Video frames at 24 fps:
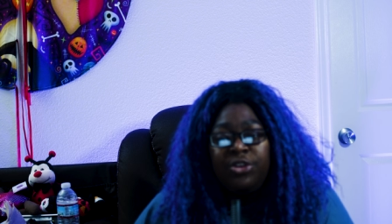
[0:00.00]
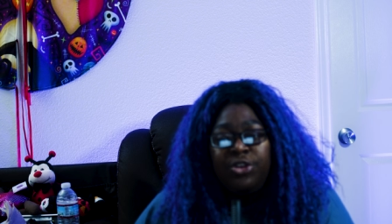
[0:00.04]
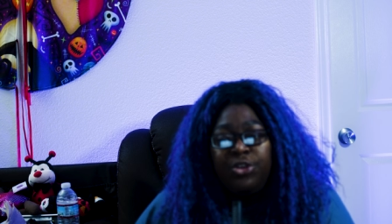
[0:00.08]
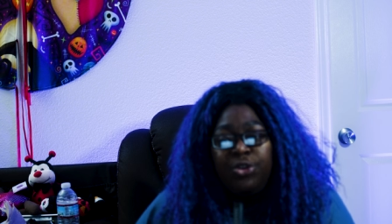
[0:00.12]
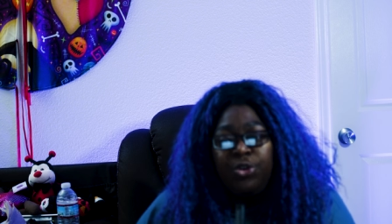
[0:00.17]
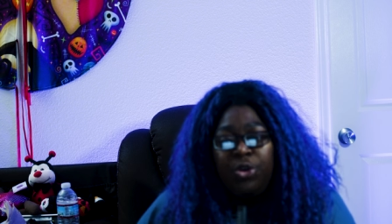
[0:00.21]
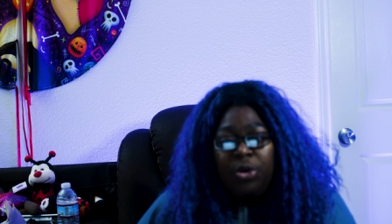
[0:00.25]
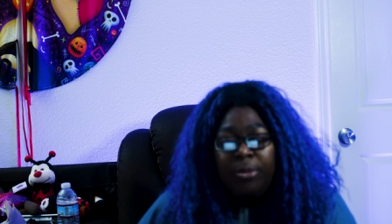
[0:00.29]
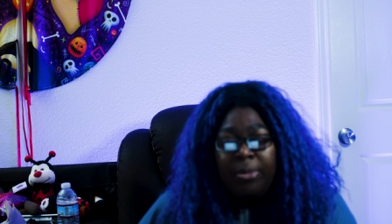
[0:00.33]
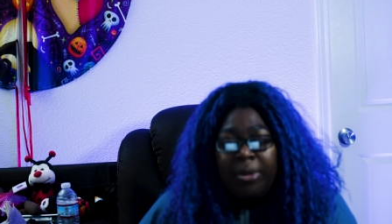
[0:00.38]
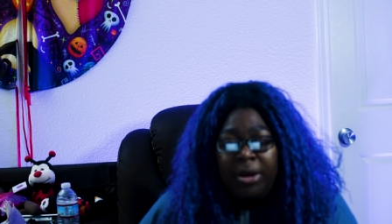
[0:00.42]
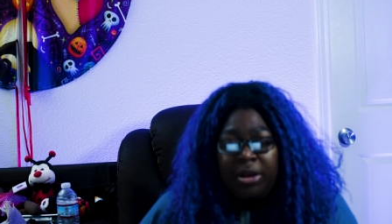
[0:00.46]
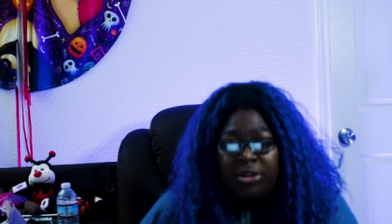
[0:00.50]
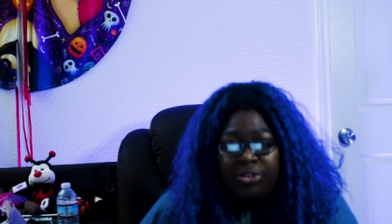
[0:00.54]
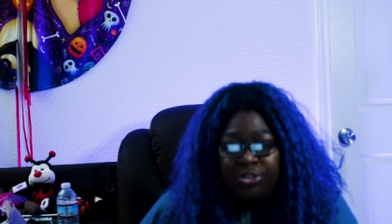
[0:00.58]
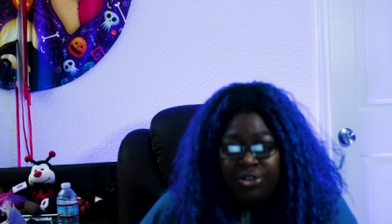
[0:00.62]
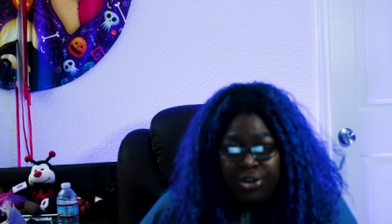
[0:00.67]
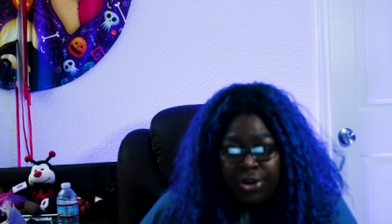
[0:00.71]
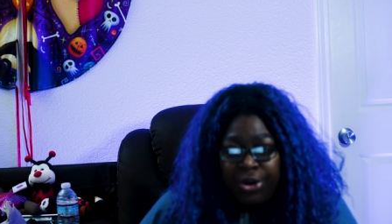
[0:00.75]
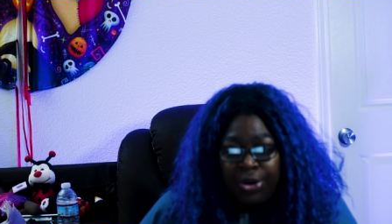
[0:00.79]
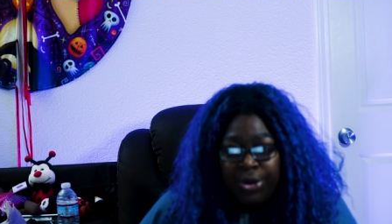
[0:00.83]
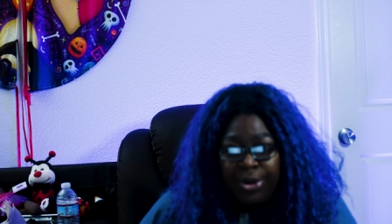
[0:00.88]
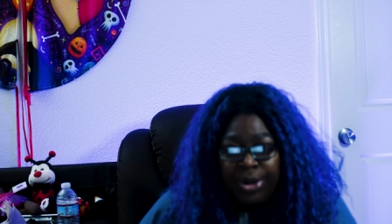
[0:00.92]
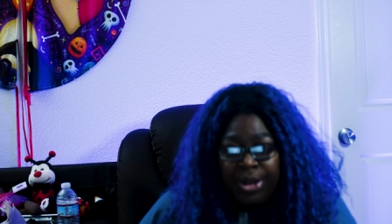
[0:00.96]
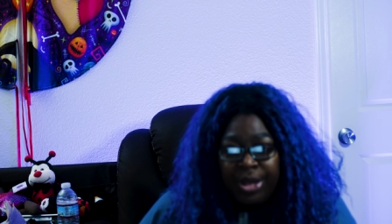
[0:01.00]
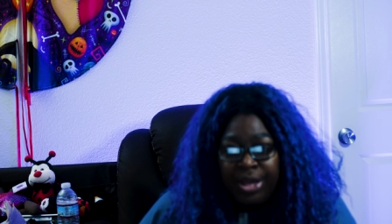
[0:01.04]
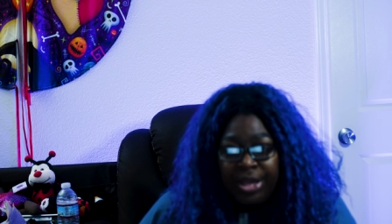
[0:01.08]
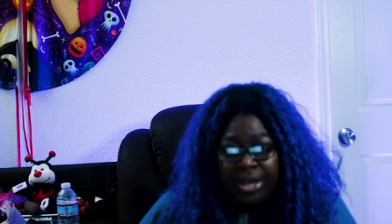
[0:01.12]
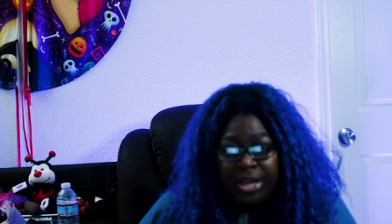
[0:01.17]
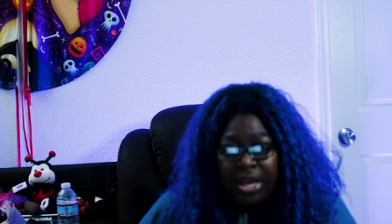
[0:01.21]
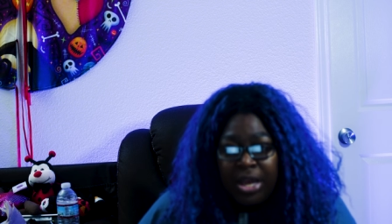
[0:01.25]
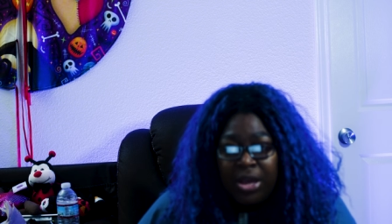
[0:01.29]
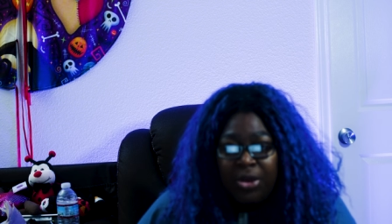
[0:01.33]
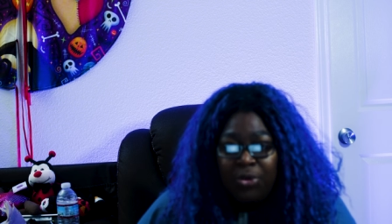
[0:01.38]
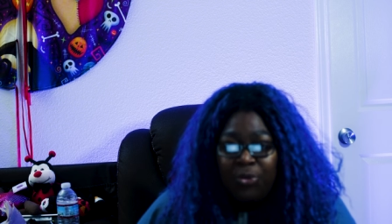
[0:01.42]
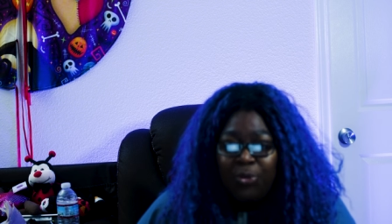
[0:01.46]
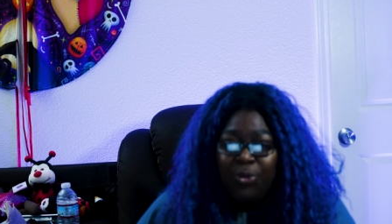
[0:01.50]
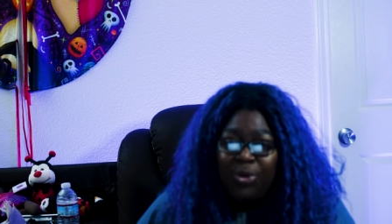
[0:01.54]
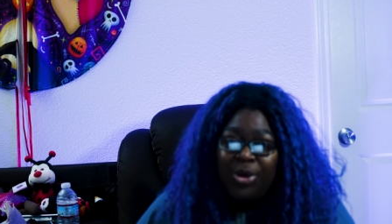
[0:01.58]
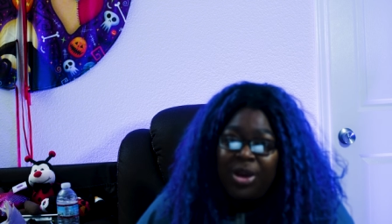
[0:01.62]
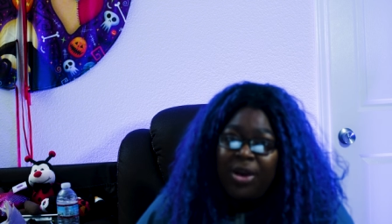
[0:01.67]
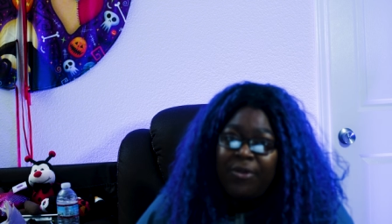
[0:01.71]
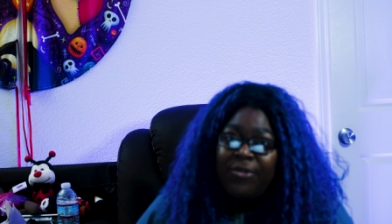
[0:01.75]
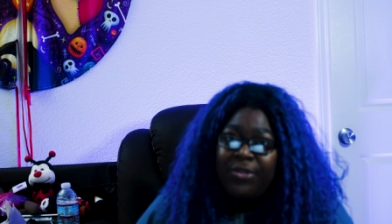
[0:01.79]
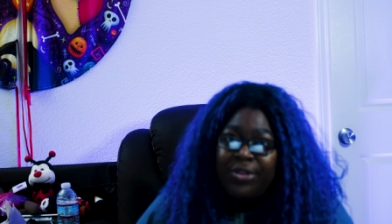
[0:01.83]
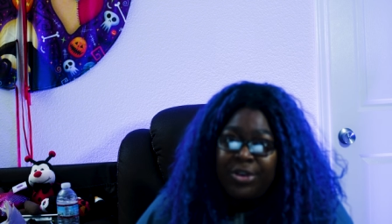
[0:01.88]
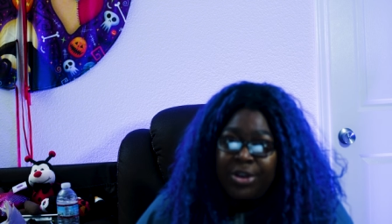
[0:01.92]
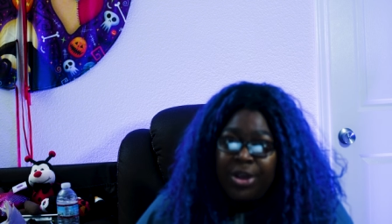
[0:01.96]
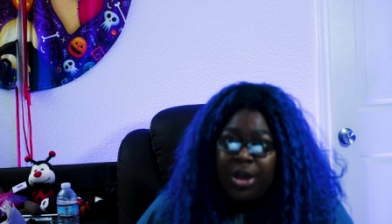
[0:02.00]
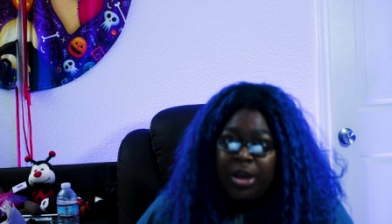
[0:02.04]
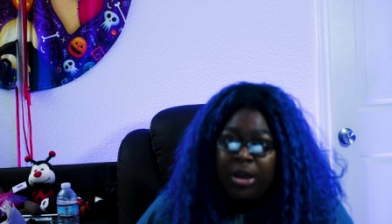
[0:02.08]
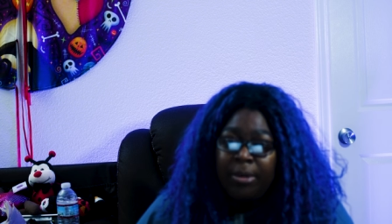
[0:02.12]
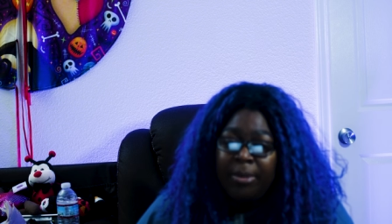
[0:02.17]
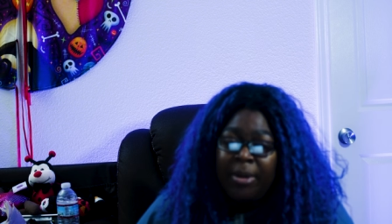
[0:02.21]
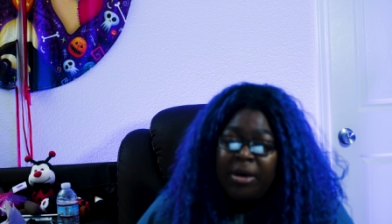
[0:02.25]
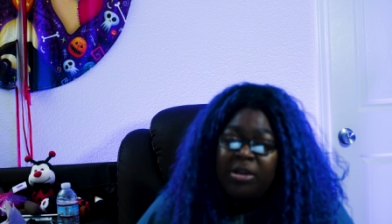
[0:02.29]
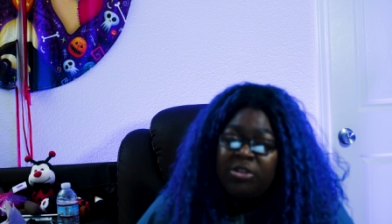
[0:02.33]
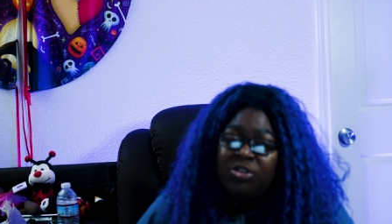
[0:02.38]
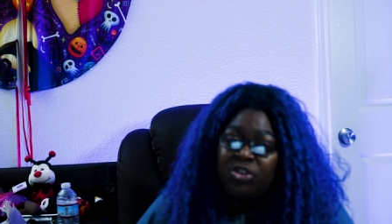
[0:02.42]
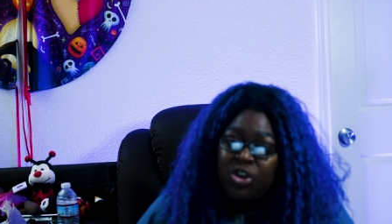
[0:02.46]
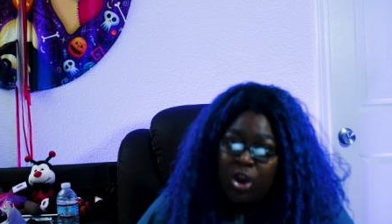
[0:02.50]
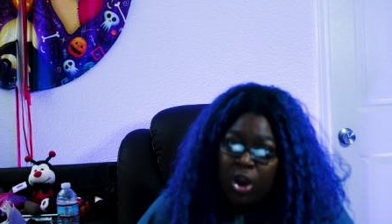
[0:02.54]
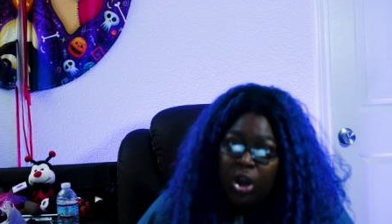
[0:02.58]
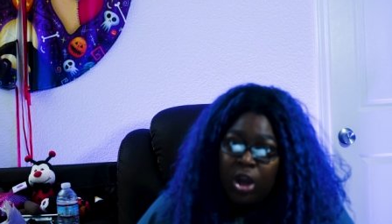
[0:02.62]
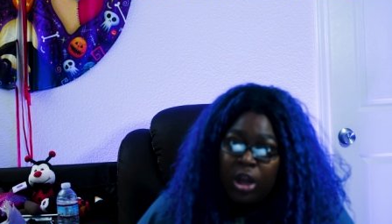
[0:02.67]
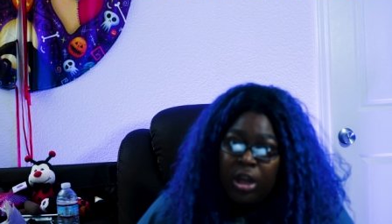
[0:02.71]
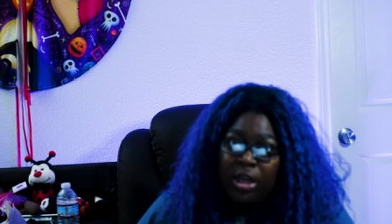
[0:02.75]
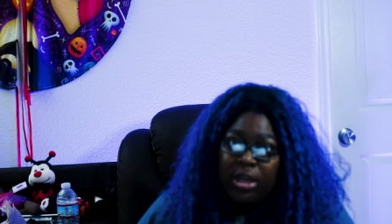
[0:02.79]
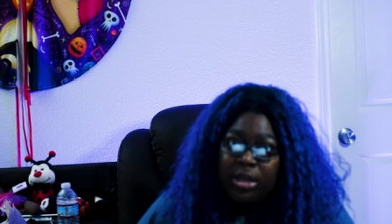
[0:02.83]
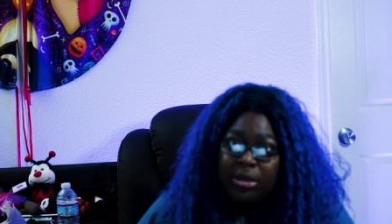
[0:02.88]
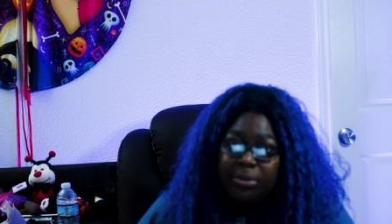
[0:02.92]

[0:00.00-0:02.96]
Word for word: about Charlie. We have to talk about Charlie.